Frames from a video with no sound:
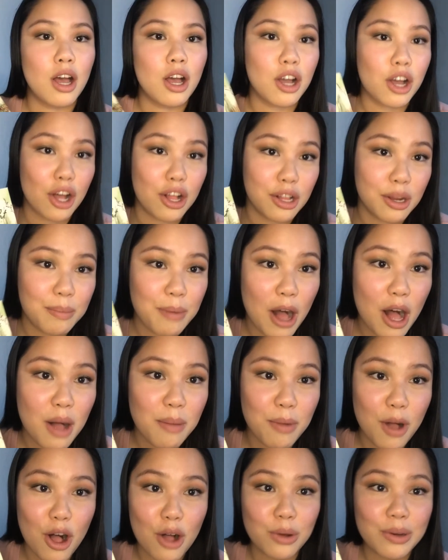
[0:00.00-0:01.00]

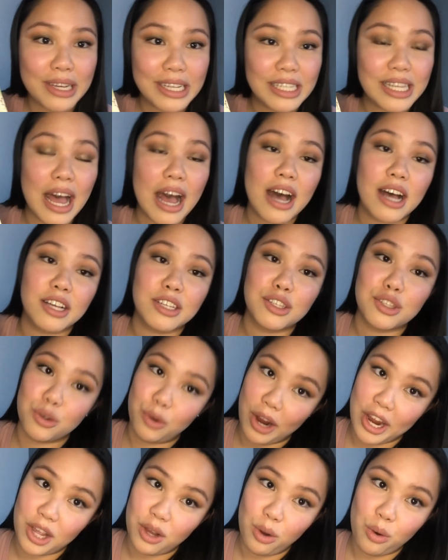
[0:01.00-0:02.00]
Colourpop always has
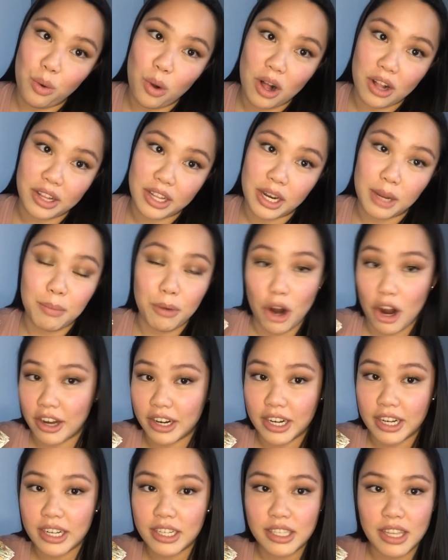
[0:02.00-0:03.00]
great quality
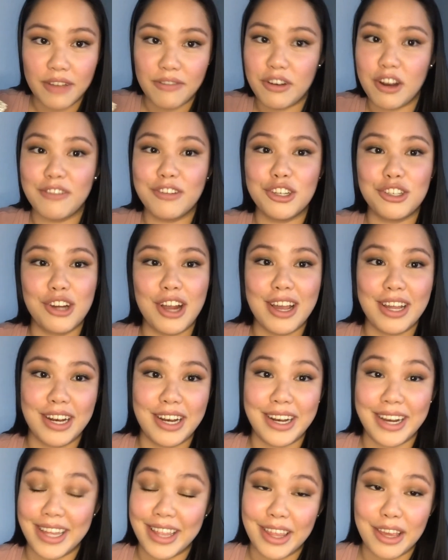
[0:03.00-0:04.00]
products. I've never tried
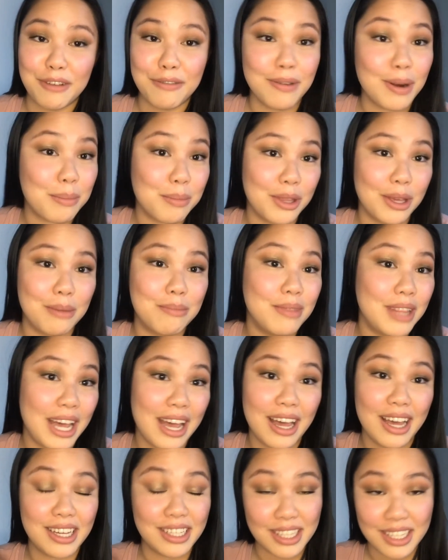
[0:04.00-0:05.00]
anything from them that
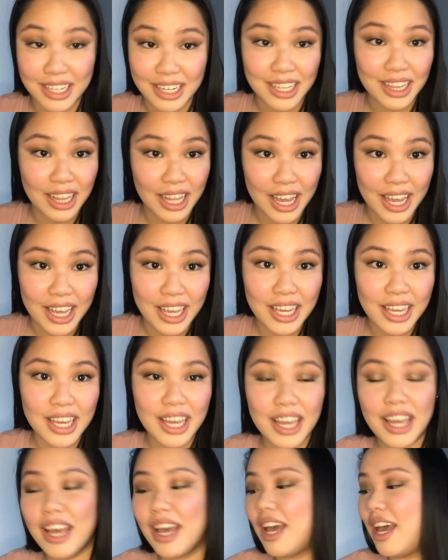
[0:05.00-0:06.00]
I didn't like.
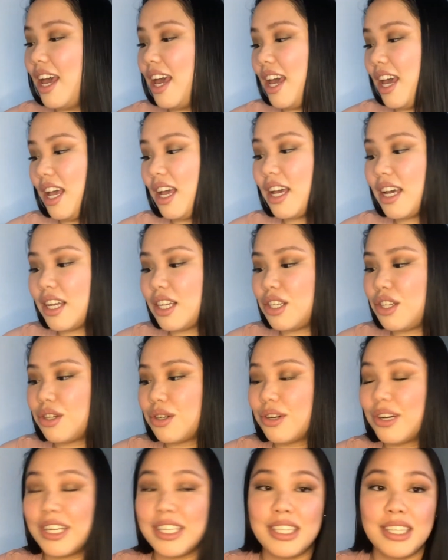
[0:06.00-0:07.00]
And
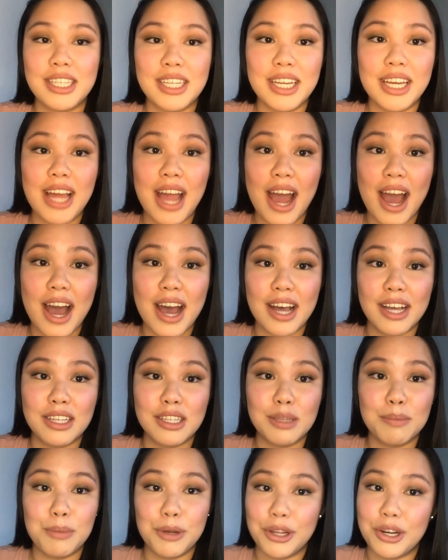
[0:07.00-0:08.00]
Kristi
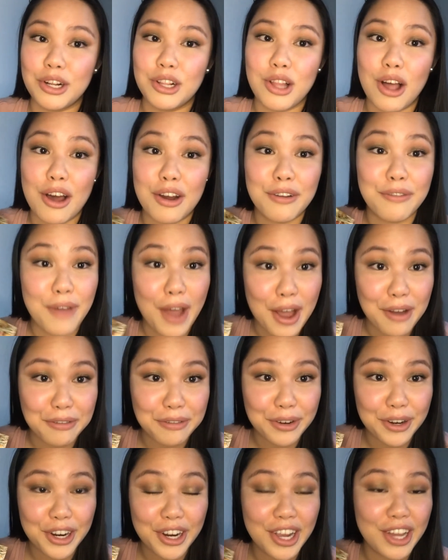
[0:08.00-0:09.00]
has put a lot of
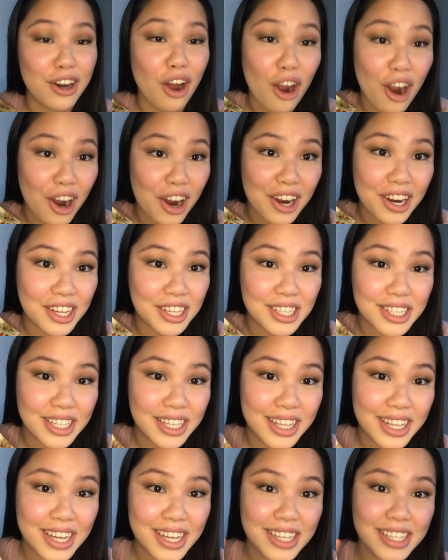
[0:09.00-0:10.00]
effort and heart into
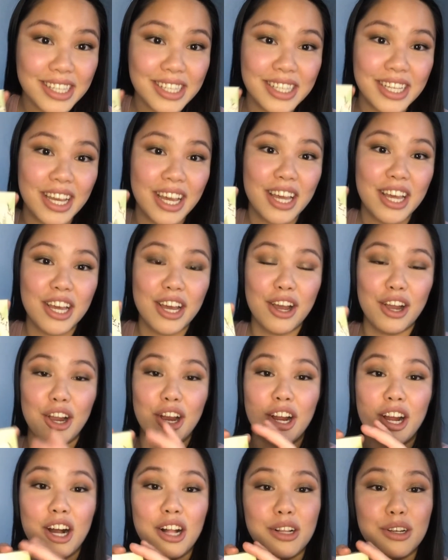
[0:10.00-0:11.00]
this. Her
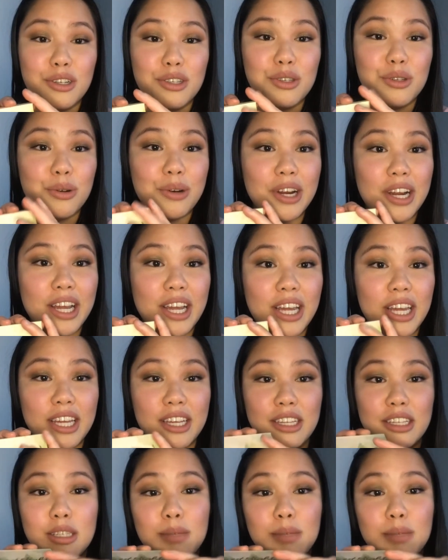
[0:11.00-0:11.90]
color story is